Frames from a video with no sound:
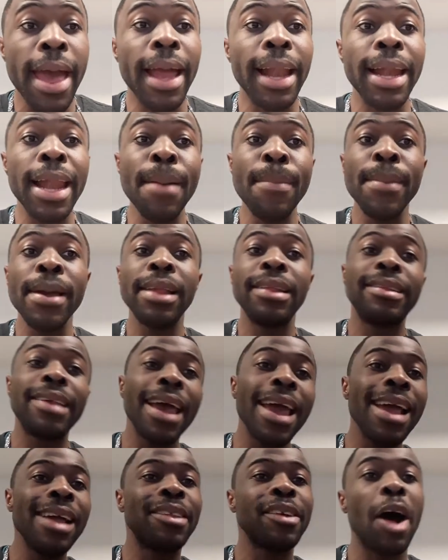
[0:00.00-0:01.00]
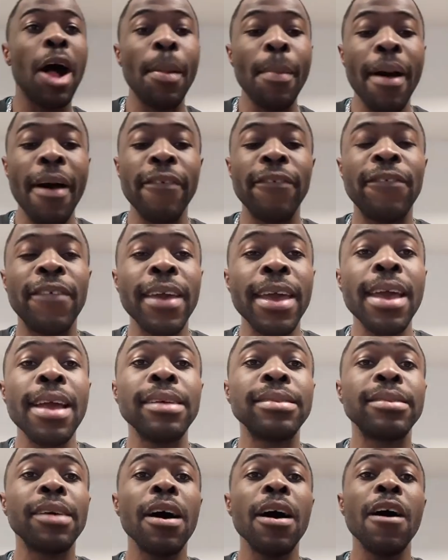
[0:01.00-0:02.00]
Eliminate all my
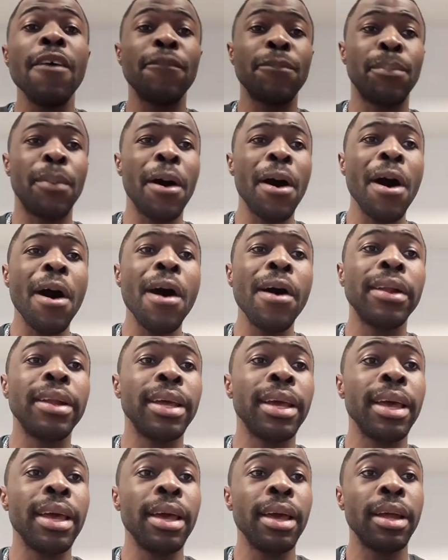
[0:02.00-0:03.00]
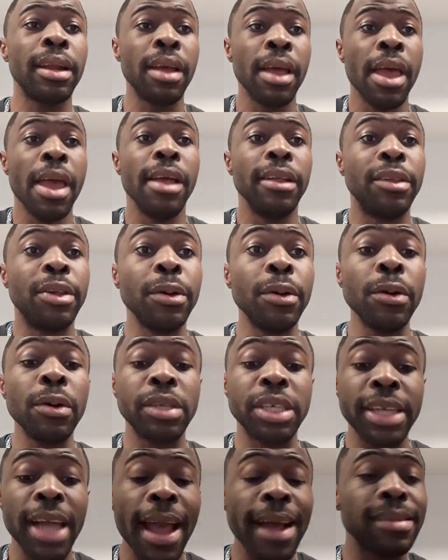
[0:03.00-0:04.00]
fears of responding
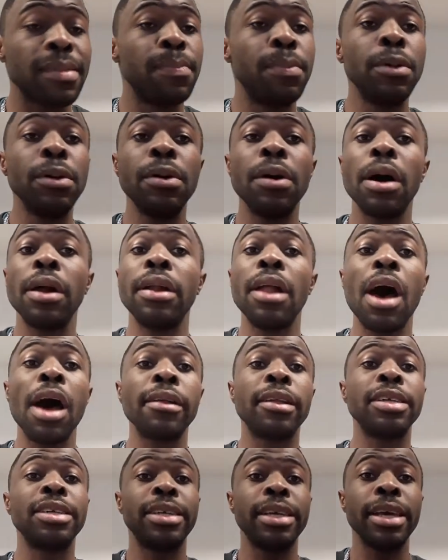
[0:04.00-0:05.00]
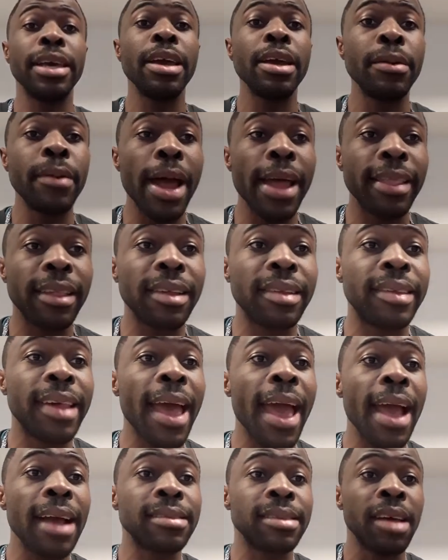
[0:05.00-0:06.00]
to the text, blue or not, she read the
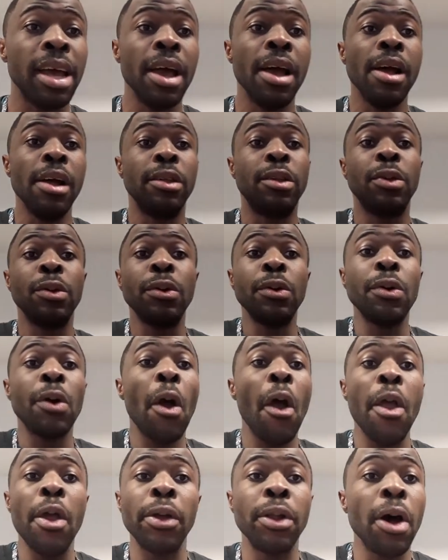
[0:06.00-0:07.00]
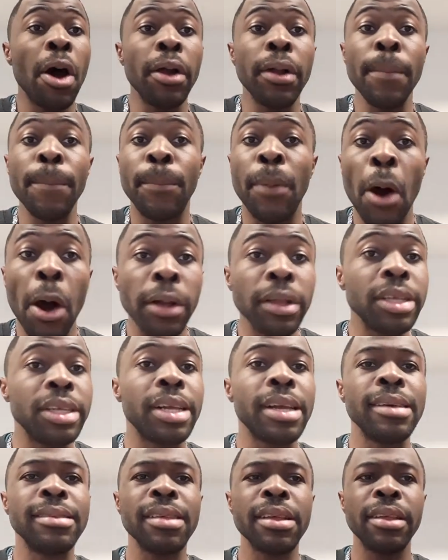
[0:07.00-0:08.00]
text. To her, you're not
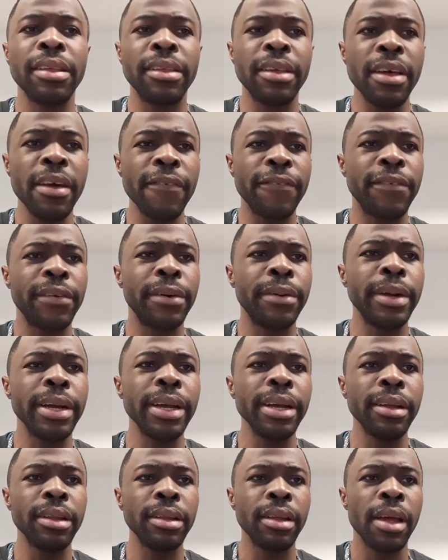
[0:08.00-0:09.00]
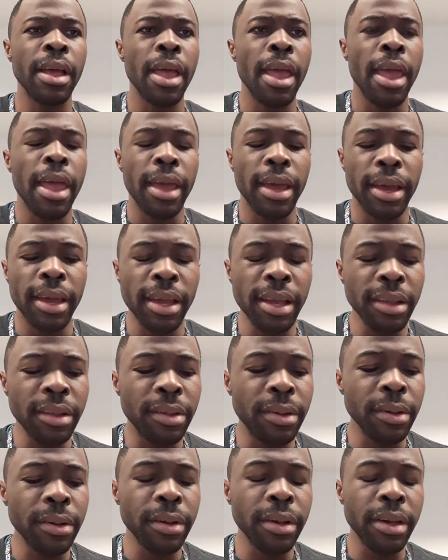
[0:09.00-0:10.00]
important, she's indifferent.
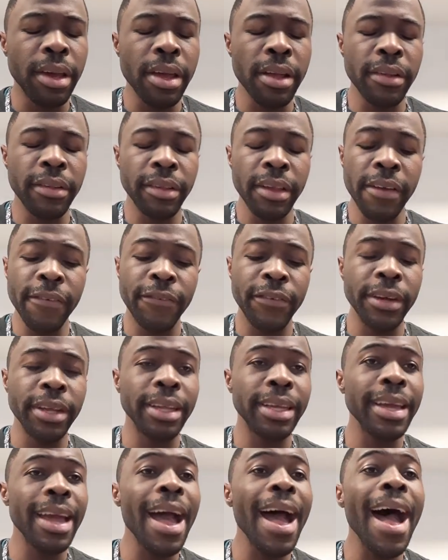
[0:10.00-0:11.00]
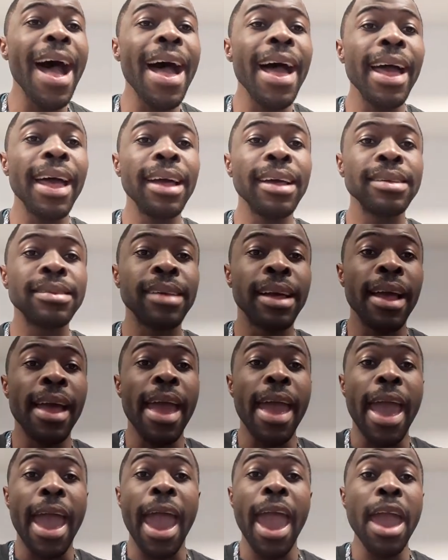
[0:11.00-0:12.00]
Into different guys,
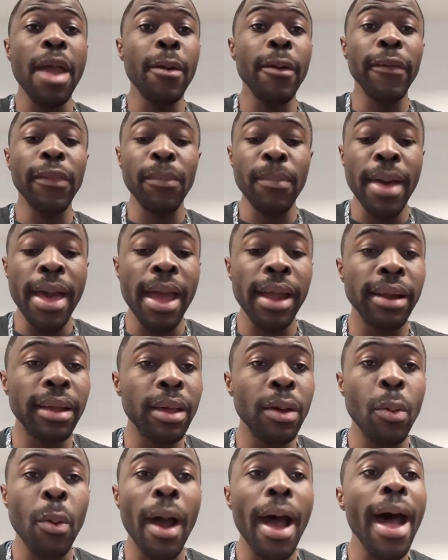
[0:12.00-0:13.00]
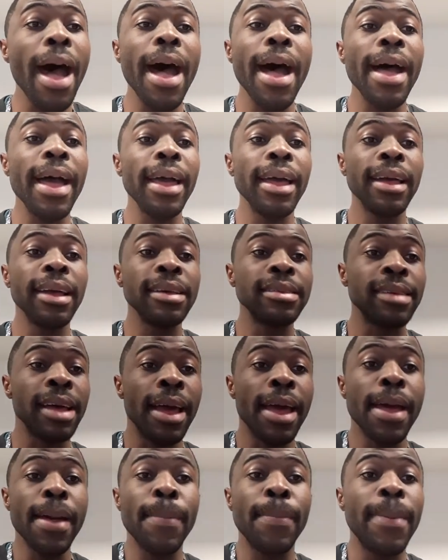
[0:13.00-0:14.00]
hey with many whys.
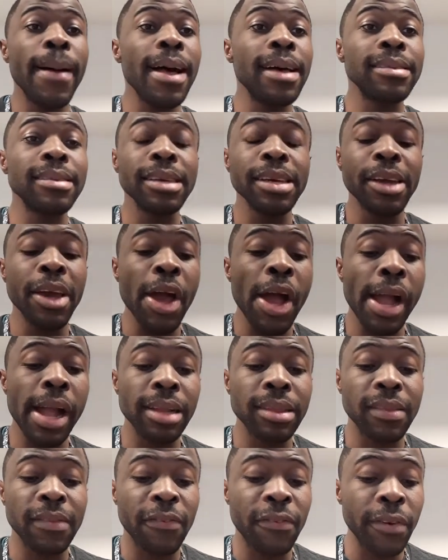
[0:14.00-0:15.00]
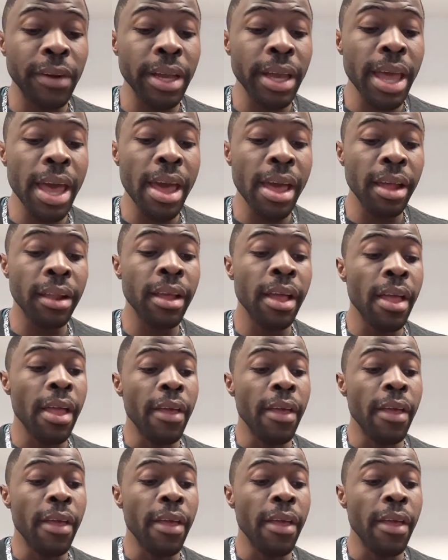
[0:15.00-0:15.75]
The busy girl gets free and